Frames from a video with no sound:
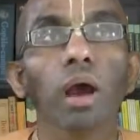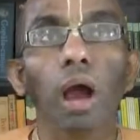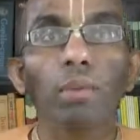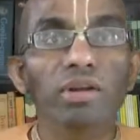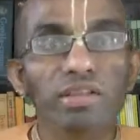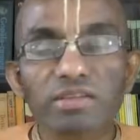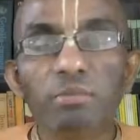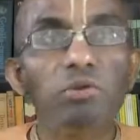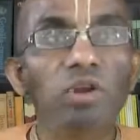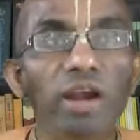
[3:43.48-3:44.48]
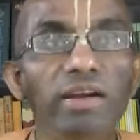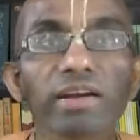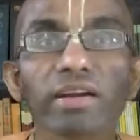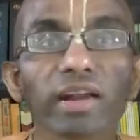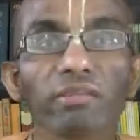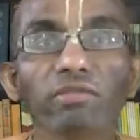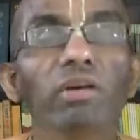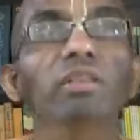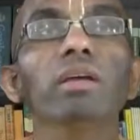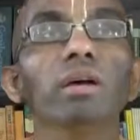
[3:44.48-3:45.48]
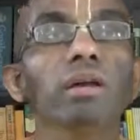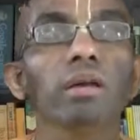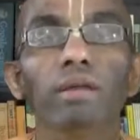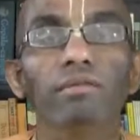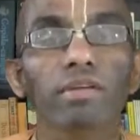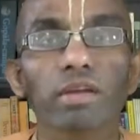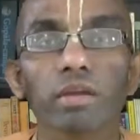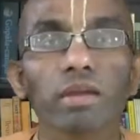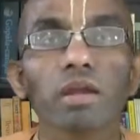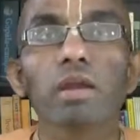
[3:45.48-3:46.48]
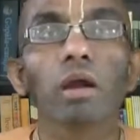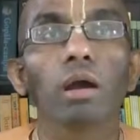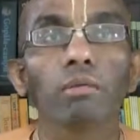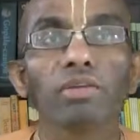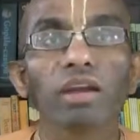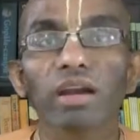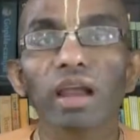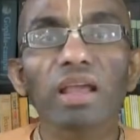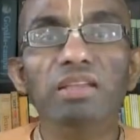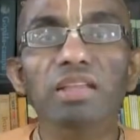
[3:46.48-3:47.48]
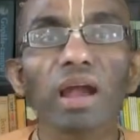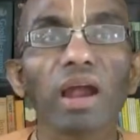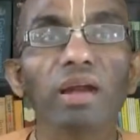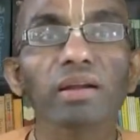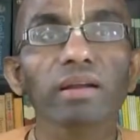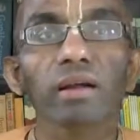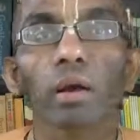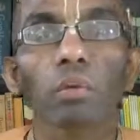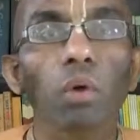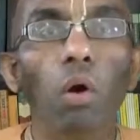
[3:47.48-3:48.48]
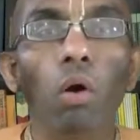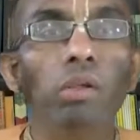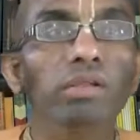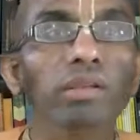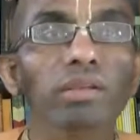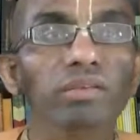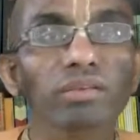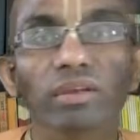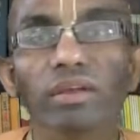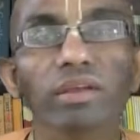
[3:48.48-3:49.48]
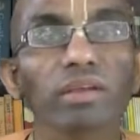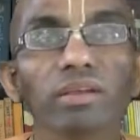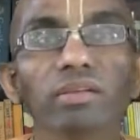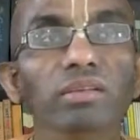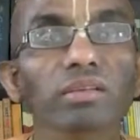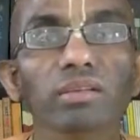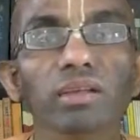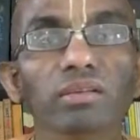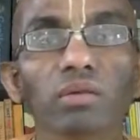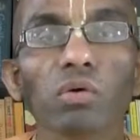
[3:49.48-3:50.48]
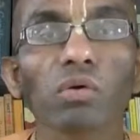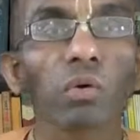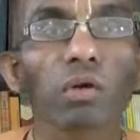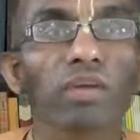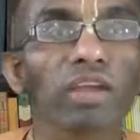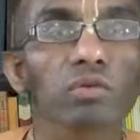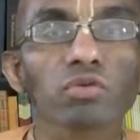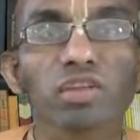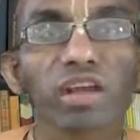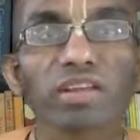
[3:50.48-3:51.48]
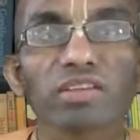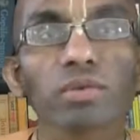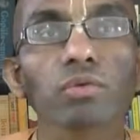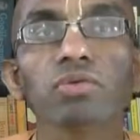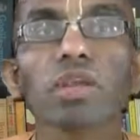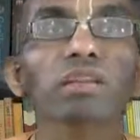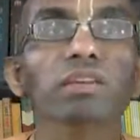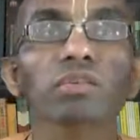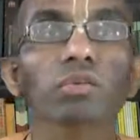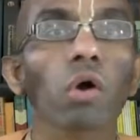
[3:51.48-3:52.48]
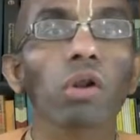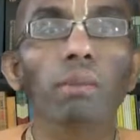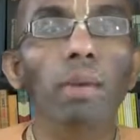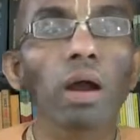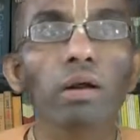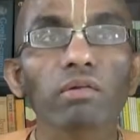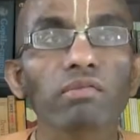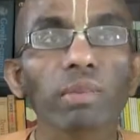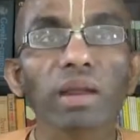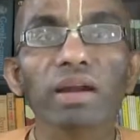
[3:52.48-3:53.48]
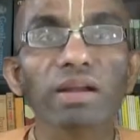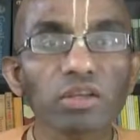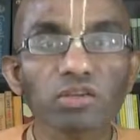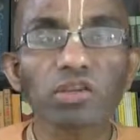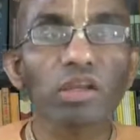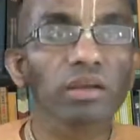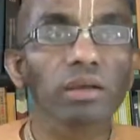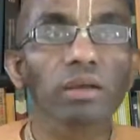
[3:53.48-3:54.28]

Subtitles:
our spiritual identity. And further, if we realize that all this whole mode of accusing and excusing, this is all a part of my conditioning,